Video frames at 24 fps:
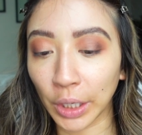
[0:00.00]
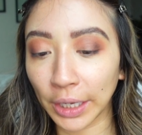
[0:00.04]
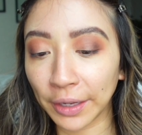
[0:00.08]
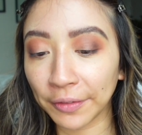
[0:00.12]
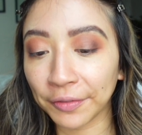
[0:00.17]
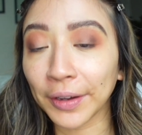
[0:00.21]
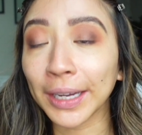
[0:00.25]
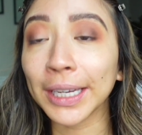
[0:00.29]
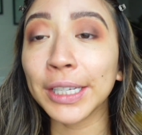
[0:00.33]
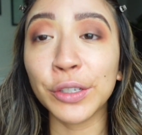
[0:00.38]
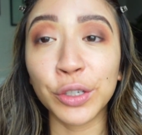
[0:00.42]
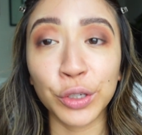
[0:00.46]

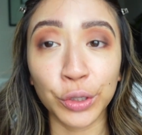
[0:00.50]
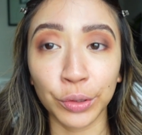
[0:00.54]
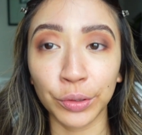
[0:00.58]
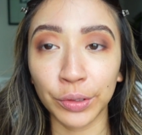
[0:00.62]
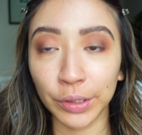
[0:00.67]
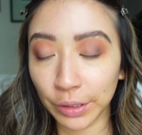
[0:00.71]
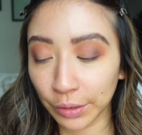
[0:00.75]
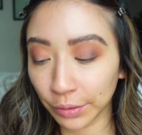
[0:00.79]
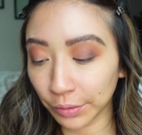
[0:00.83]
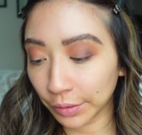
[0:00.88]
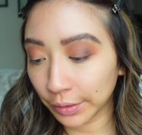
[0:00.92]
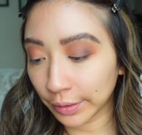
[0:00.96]
If I do
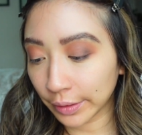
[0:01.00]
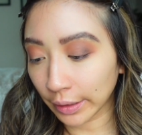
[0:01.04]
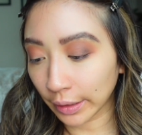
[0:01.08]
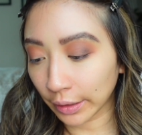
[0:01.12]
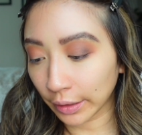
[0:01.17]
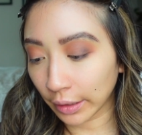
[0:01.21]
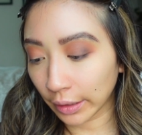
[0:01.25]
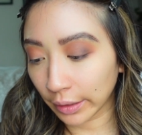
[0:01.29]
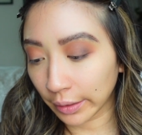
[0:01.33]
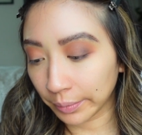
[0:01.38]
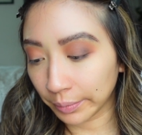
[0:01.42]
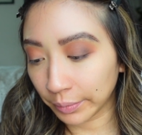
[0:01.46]
use
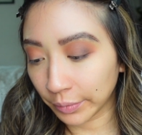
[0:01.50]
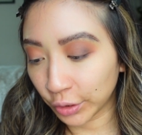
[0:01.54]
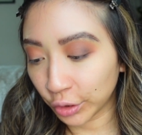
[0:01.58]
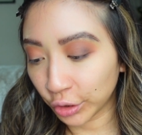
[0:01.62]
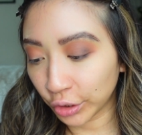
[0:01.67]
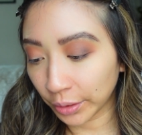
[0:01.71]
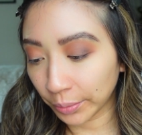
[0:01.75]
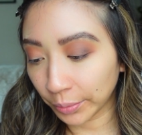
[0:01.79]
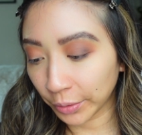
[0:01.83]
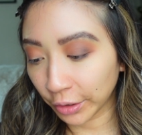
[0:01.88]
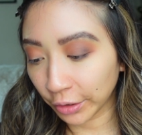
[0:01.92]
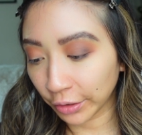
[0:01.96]

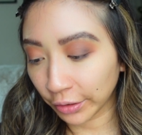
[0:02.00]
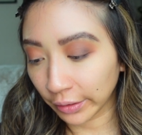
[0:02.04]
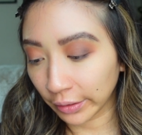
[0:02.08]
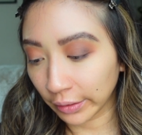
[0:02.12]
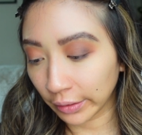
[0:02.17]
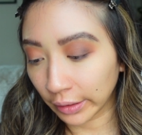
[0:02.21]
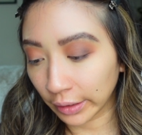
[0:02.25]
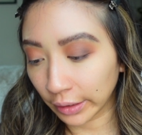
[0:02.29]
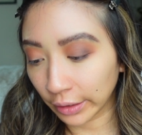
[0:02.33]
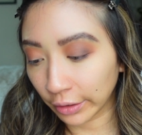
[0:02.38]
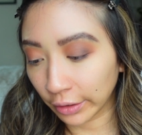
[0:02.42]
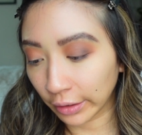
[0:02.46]
shimmer
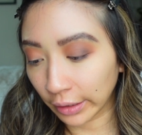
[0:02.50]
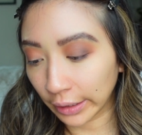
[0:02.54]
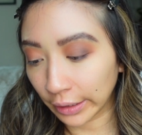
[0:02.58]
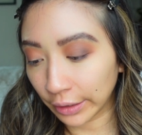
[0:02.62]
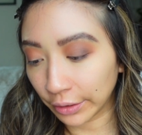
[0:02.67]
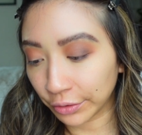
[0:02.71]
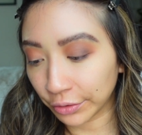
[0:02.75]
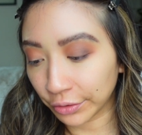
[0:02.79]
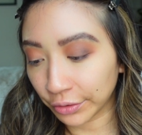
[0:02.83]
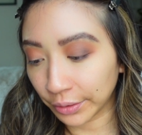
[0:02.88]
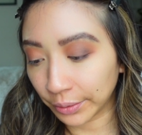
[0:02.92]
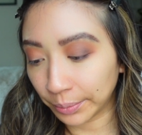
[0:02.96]
glitter, I
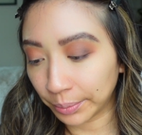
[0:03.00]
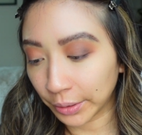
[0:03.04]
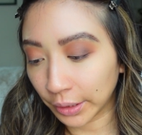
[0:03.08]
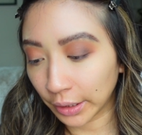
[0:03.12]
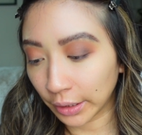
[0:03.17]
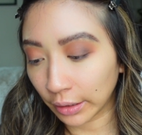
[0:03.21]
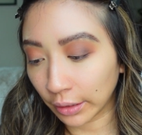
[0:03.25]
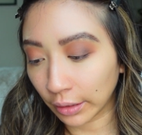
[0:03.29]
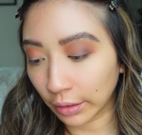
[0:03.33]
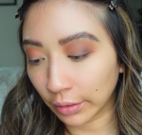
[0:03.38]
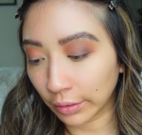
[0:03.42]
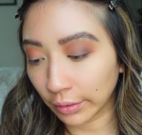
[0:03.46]
usually put
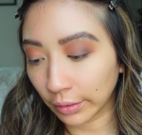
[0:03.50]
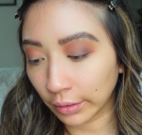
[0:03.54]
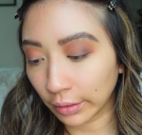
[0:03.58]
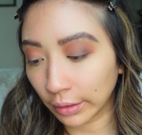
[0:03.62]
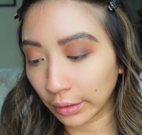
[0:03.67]
it on the